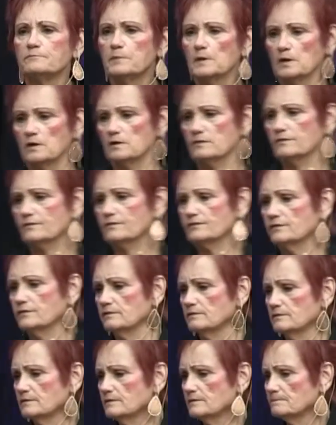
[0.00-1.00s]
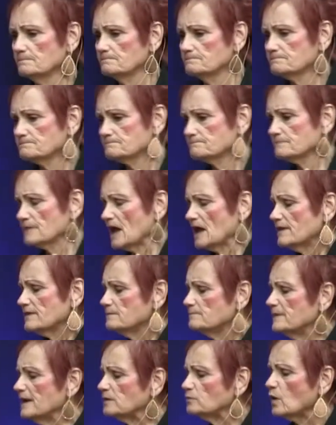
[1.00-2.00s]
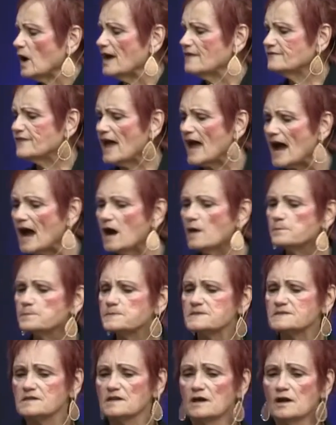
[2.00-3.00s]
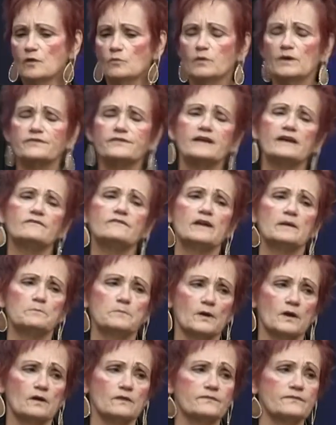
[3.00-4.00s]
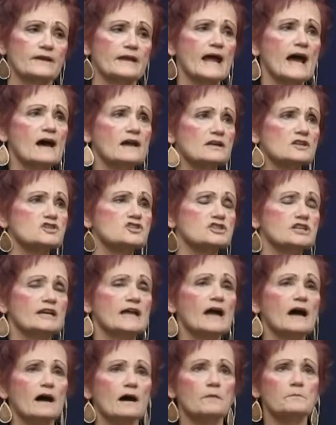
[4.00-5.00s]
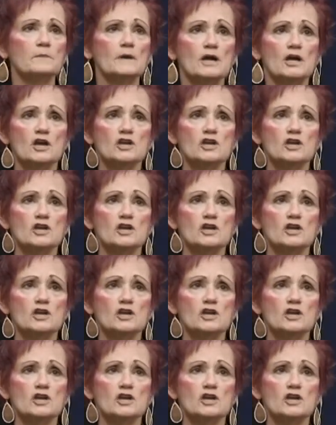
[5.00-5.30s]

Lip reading: birth. The midwife helps with giving birth. And how does she help?